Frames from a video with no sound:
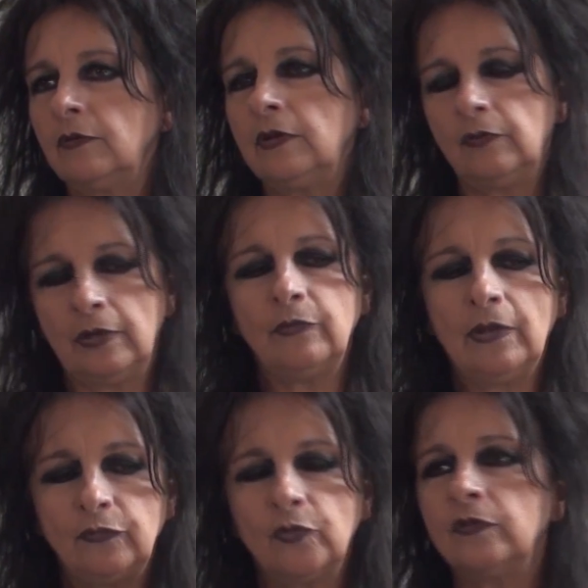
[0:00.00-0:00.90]
We
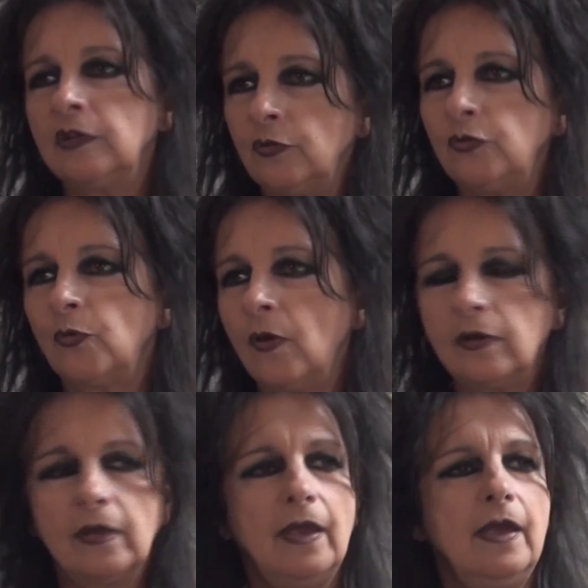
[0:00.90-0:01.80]
have to continue to
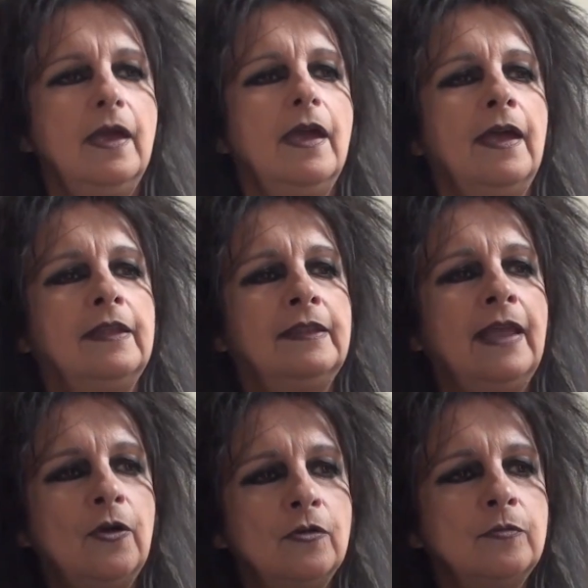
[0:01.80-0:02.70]
work. And
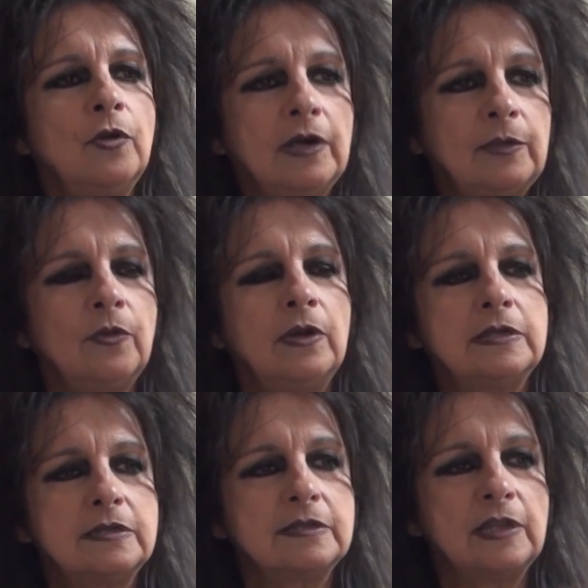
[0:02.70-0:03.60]
now more and more
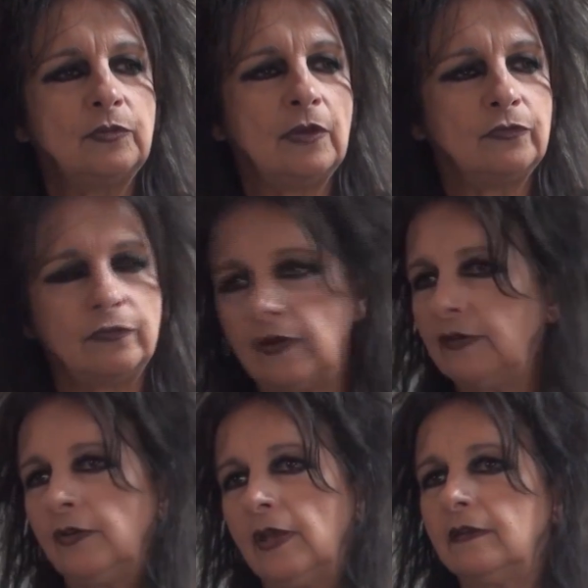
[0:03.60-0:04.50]
I think that we have to
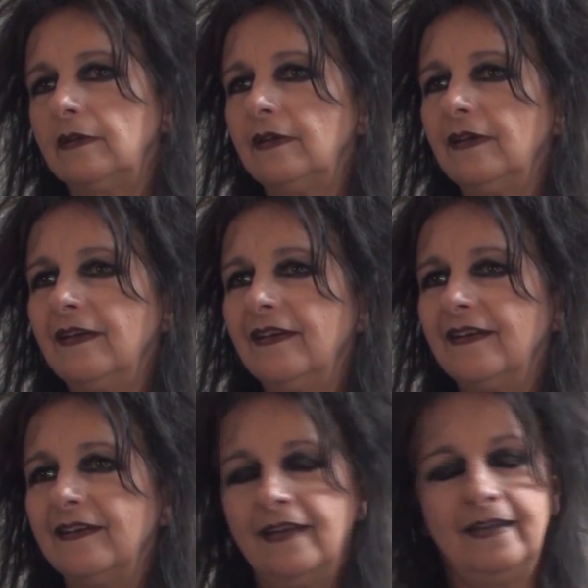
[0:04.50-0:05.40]
fight again.
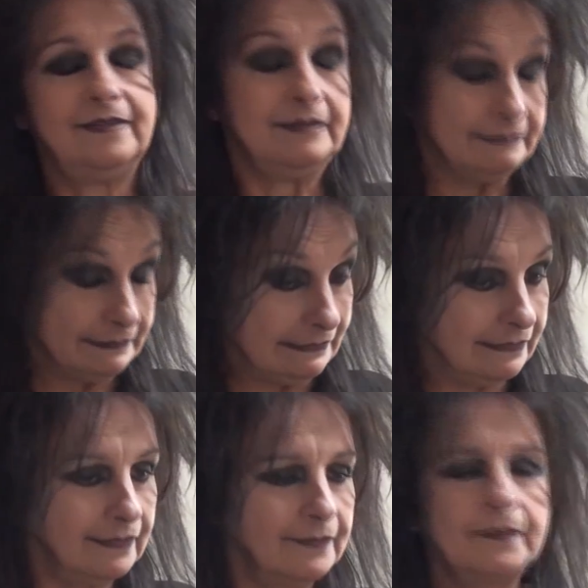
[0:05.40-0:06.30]
And
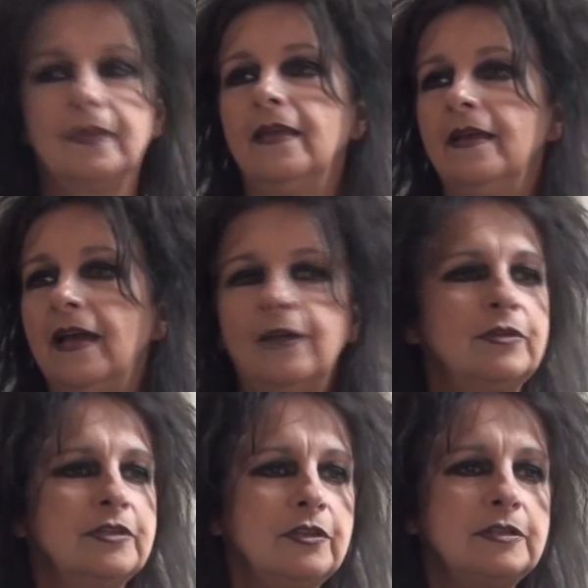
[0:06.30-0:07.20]
I
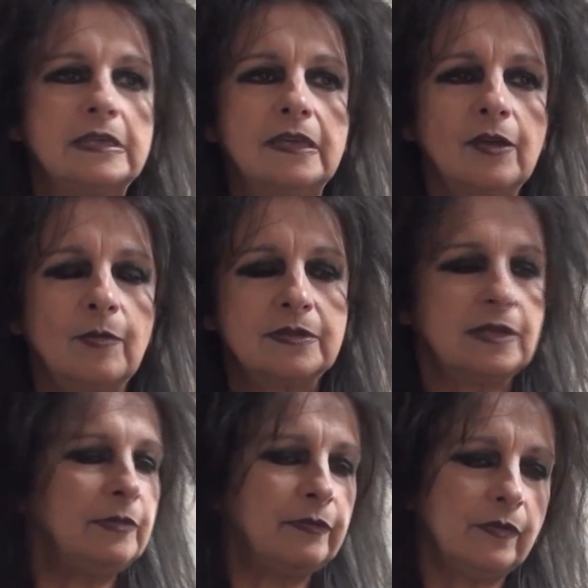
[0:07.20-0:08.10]
was not thinking about
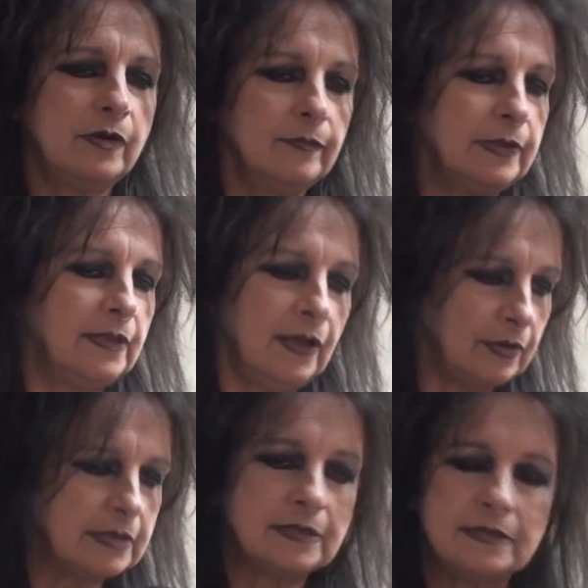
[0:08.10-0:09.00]
that before, but
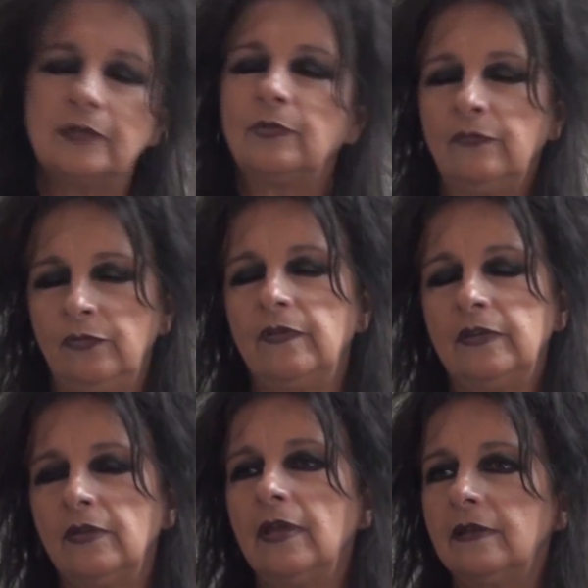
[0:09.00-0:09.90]
now I think that we have to
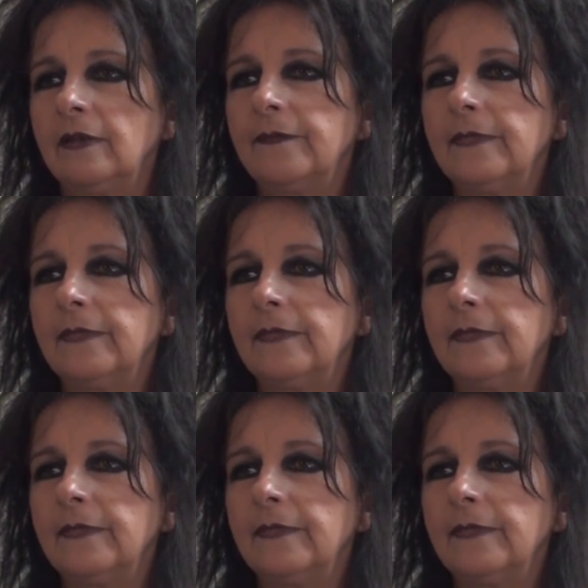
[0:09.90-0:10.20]
fight again.